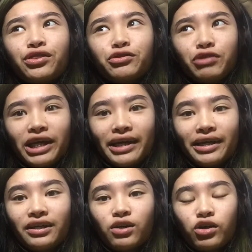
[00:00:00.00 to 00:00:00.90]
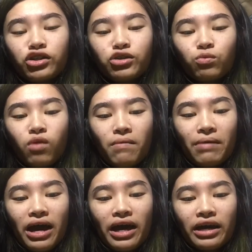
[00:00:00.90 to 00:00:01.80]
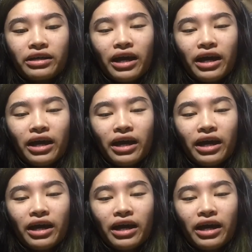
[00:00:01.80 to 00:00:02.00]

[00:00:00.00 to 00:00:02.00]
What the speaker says: 3 onto Wattpad,